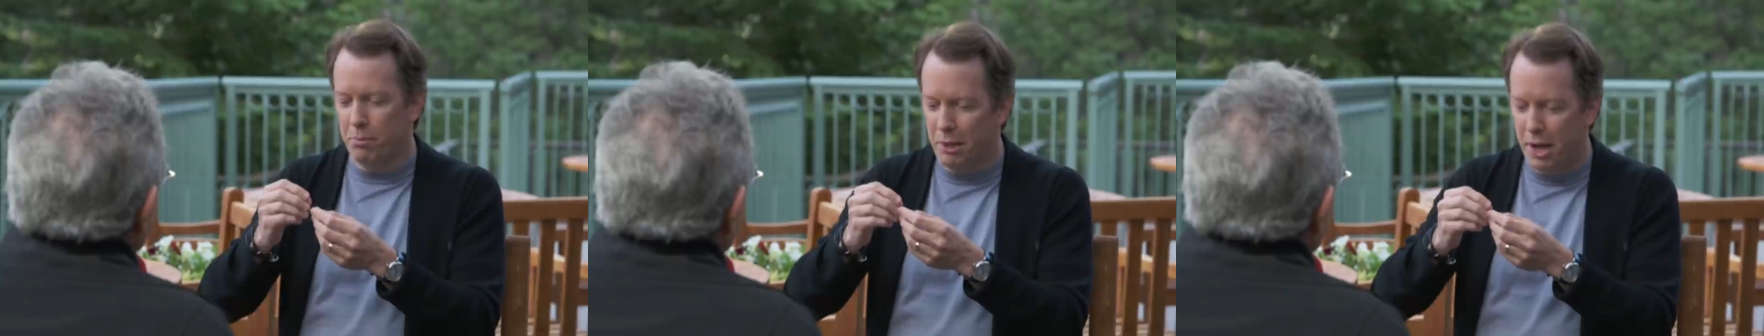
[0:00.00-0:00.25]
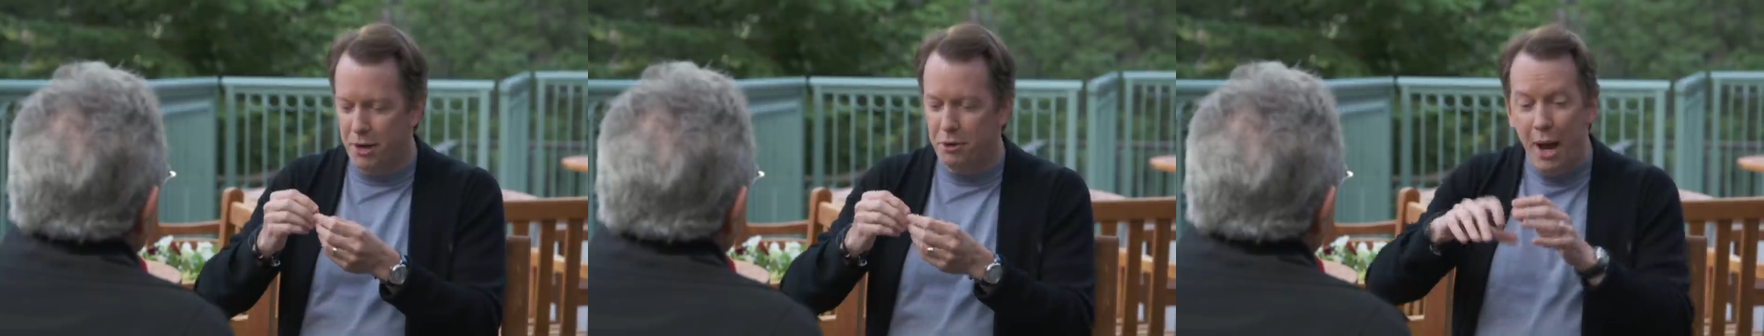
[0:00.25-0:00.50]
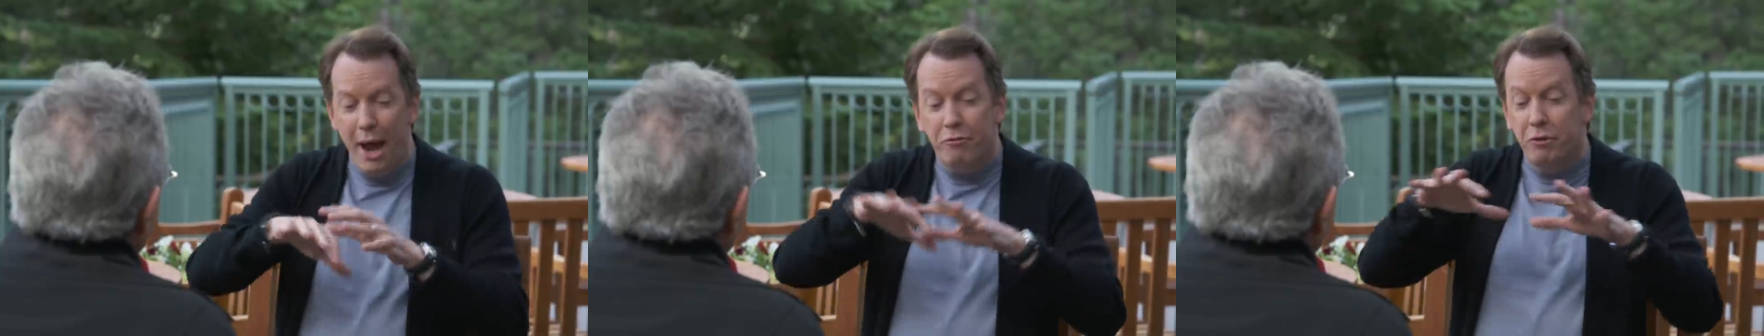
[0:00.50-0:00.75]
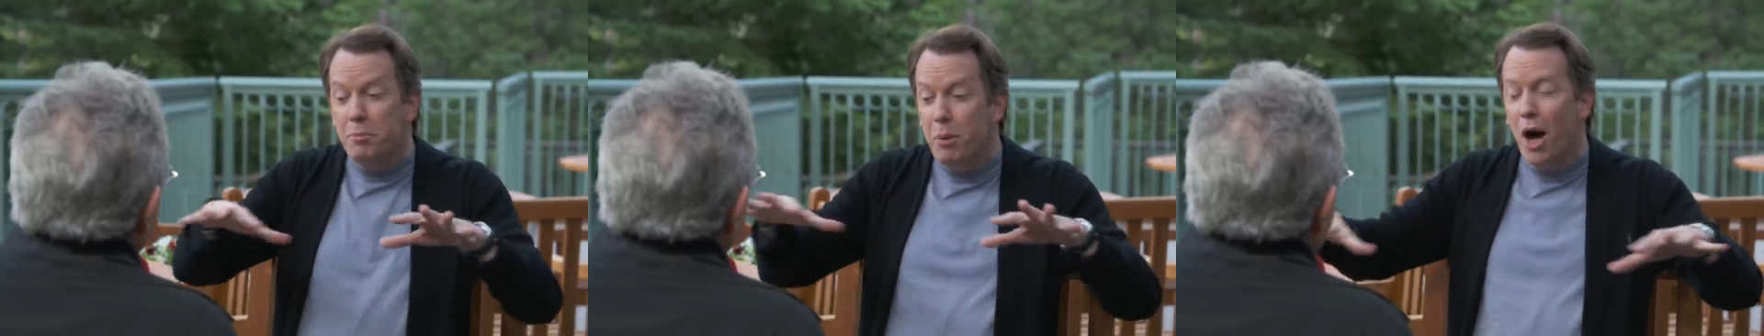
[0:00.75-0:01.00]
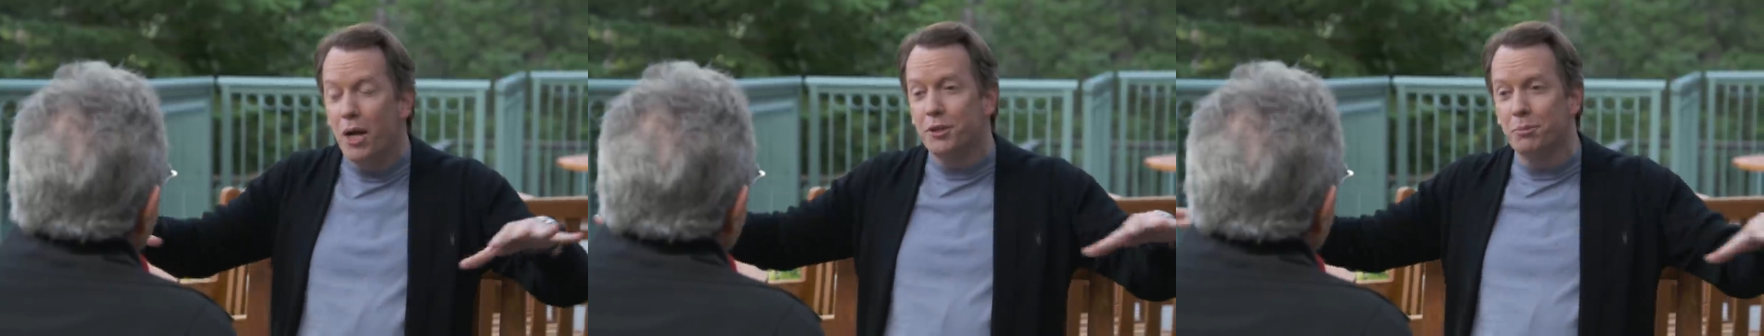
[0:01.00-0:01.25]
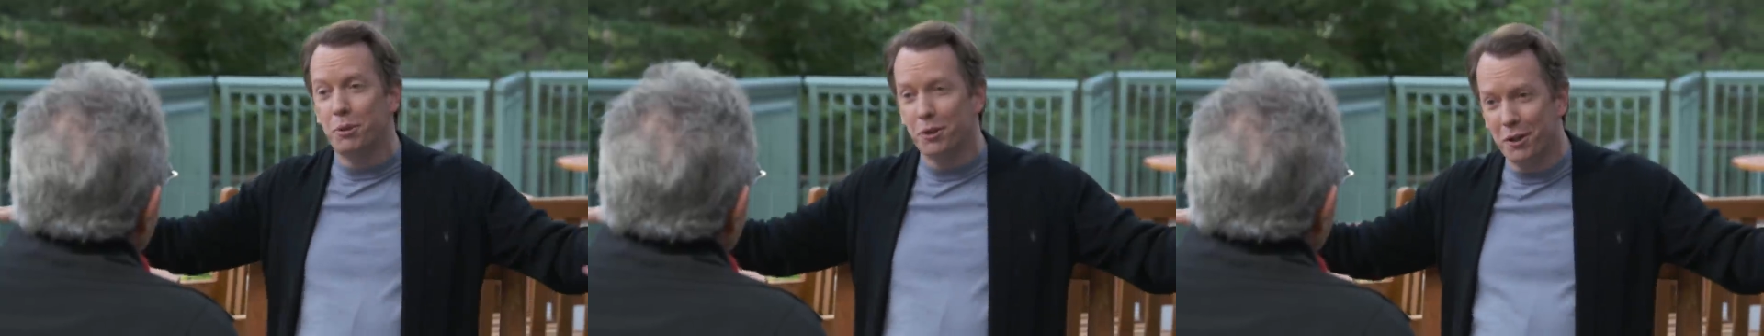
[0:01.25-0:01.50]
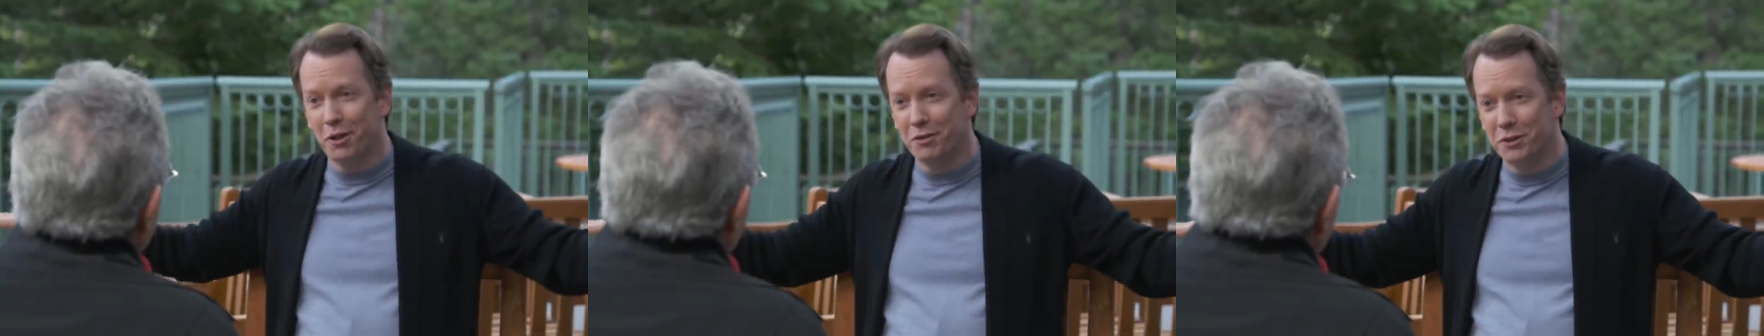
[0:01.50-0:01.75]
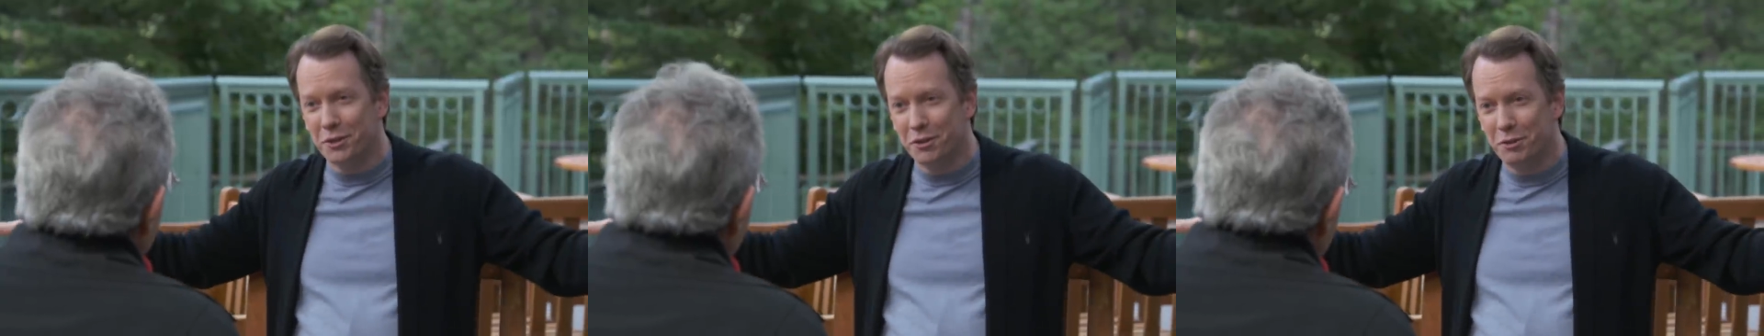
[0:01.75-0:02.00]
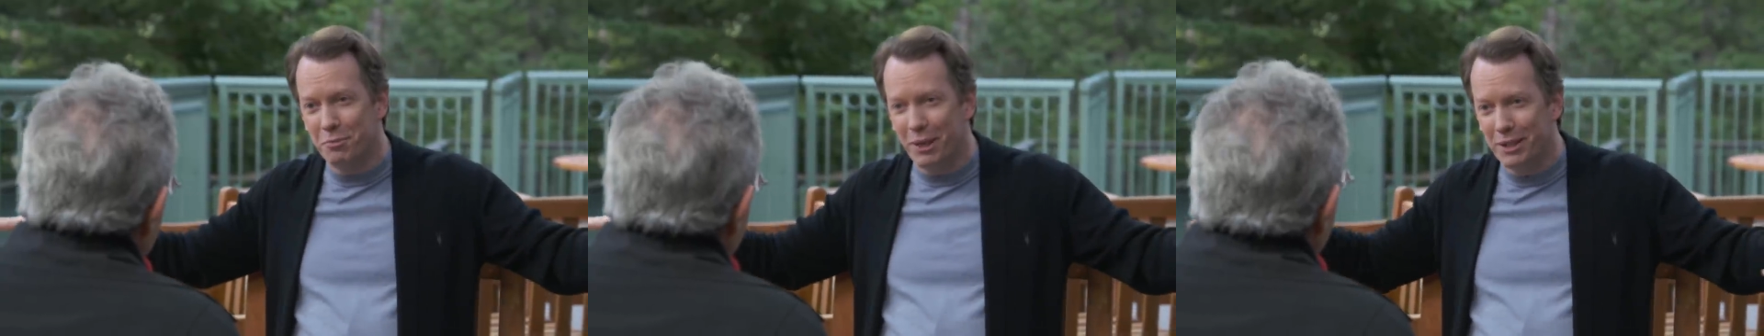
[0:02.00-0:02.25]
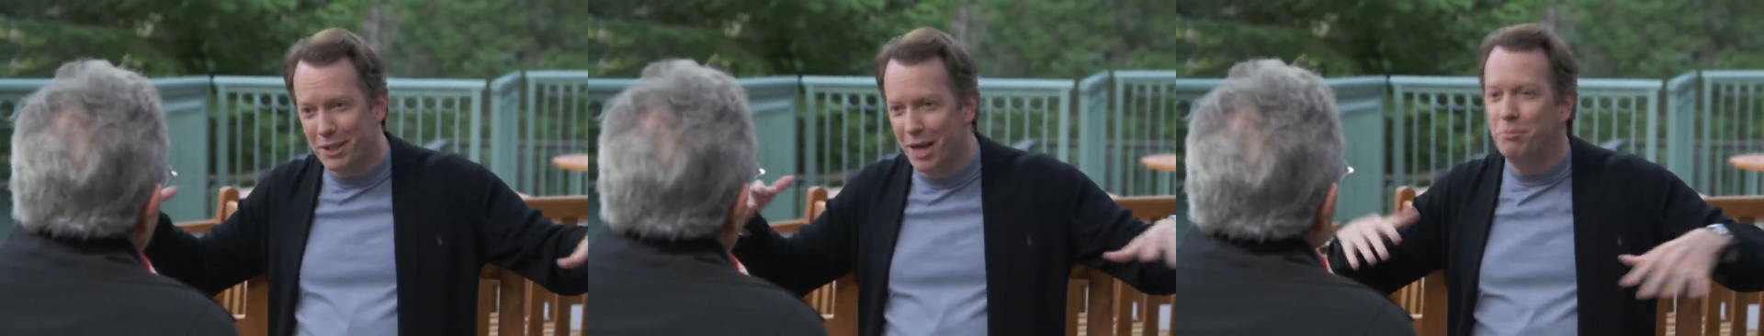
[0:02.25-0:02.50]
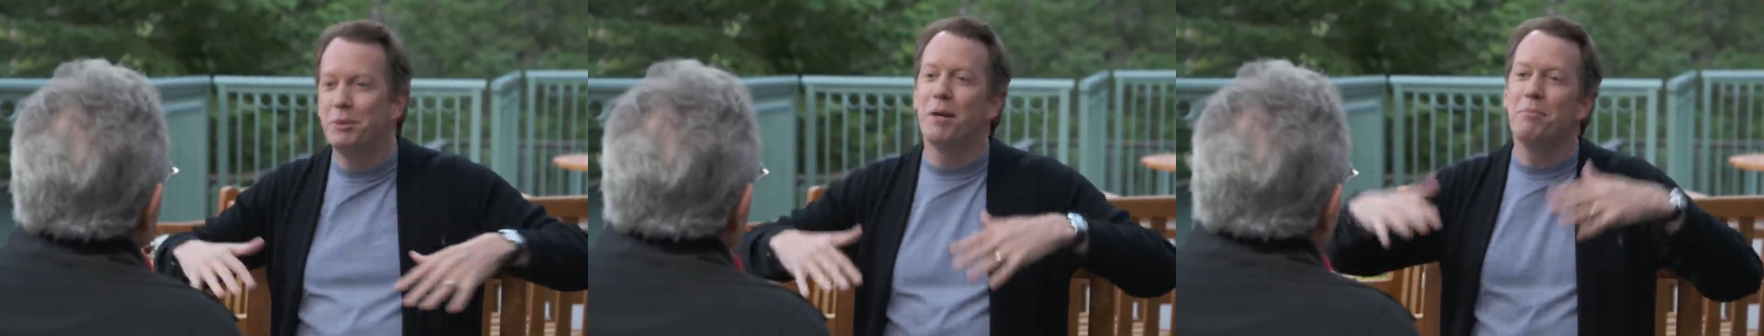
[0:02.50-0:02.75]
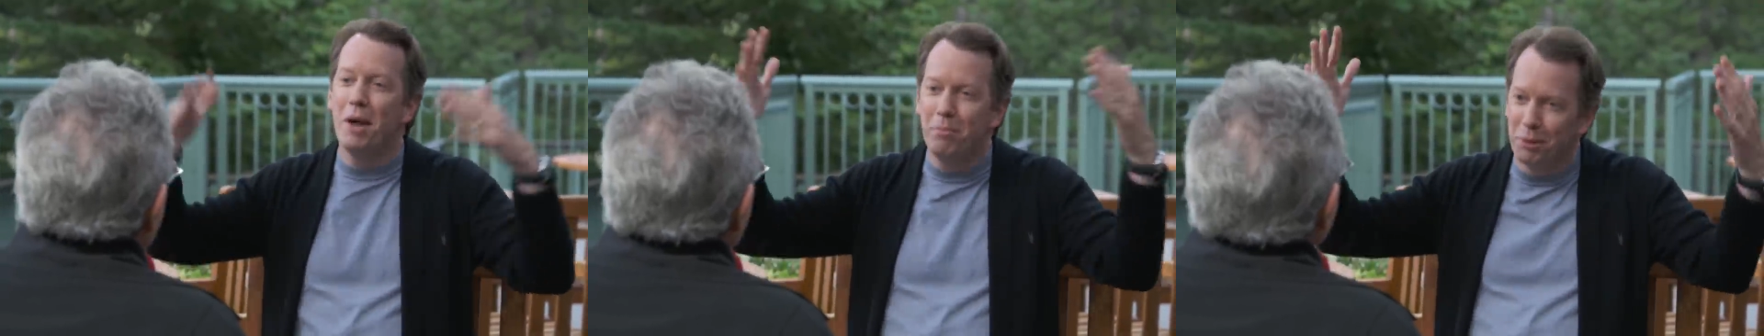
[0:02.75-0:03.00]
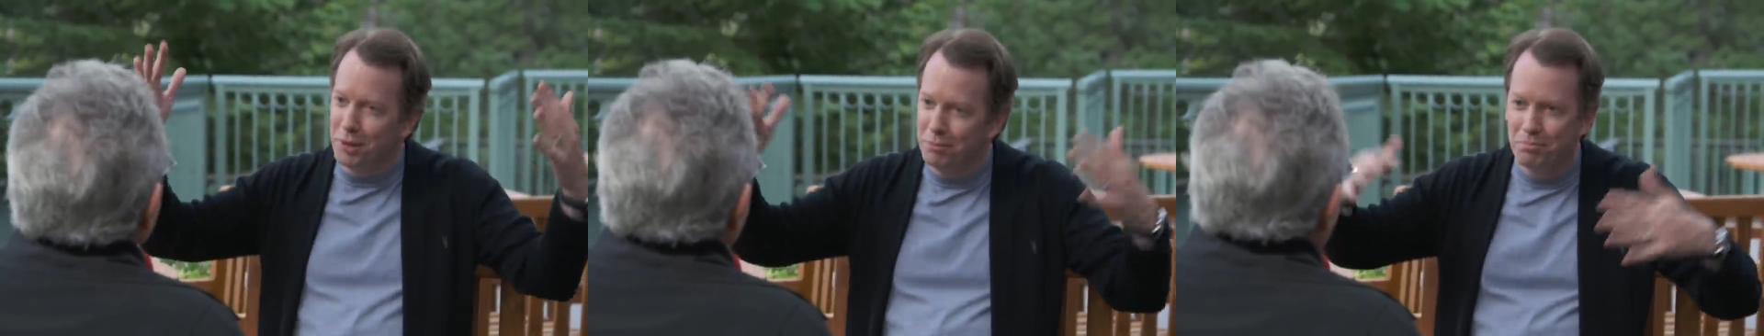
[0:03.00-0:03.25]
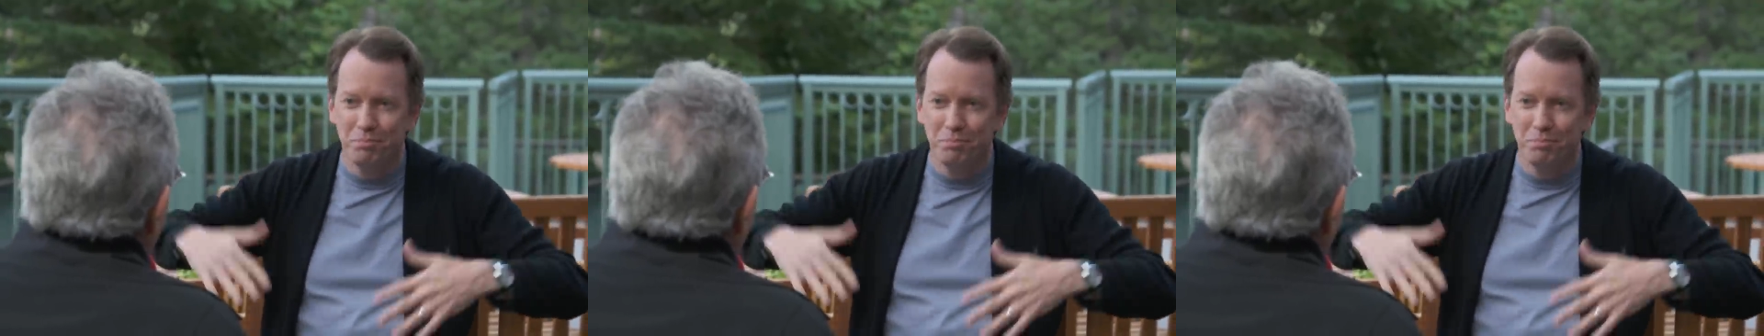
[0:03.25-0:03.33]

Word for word: apply to every possible curvature of space-time some number,